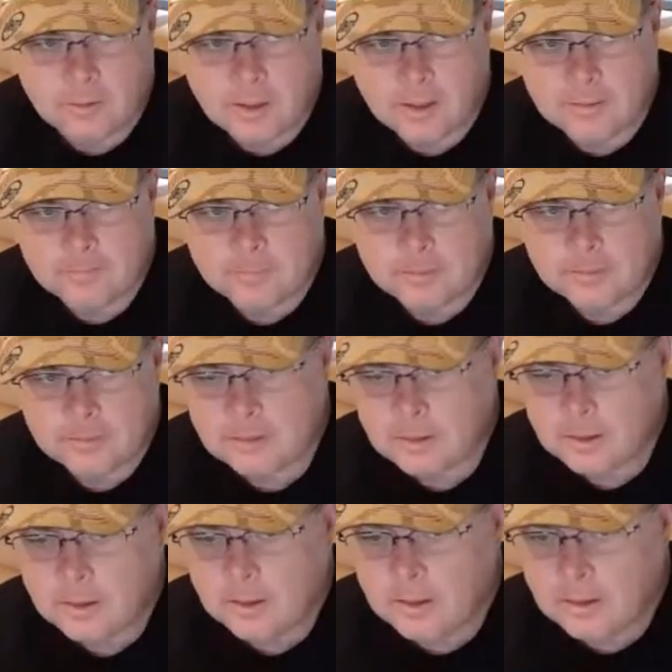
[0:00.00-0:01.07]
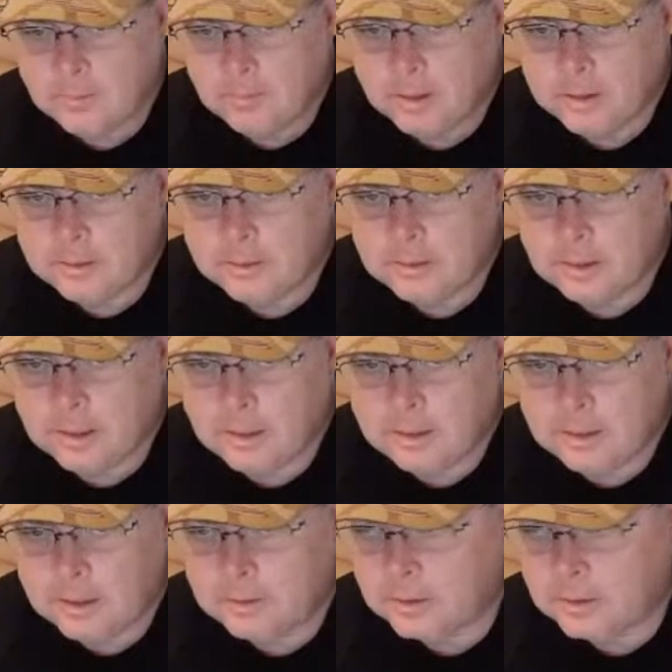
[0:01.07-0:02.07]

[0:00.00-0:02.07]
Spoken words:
It's okay. But